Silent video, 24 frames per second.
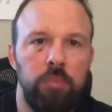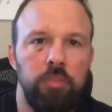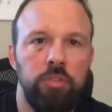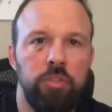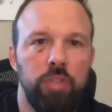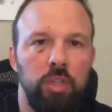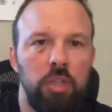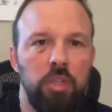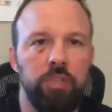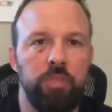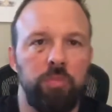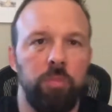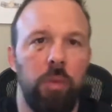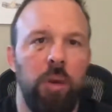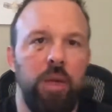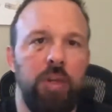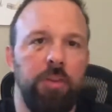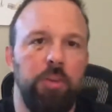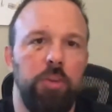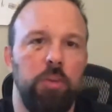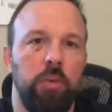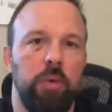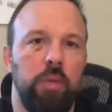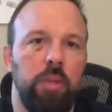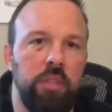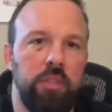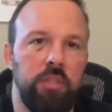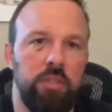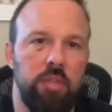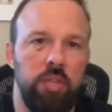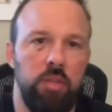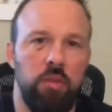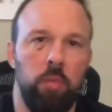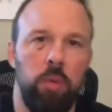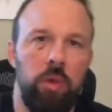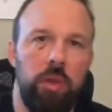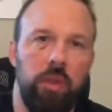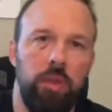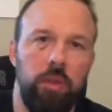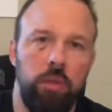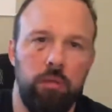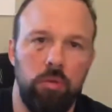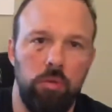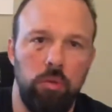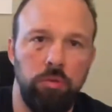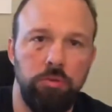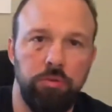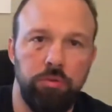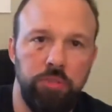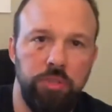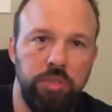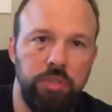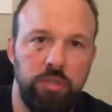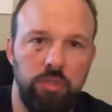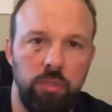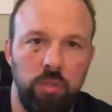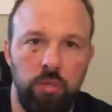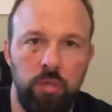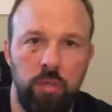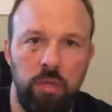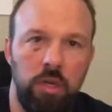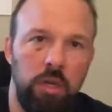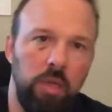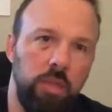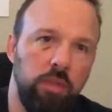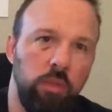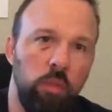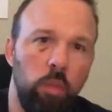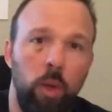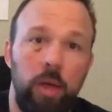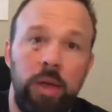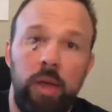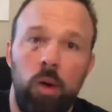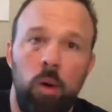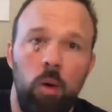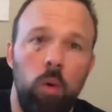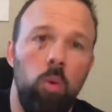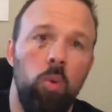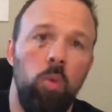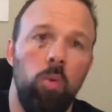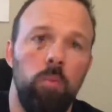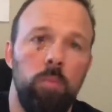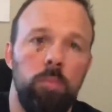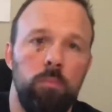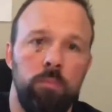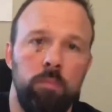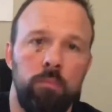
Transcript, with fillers: just by doing this on the way to the grocery store and on the way home.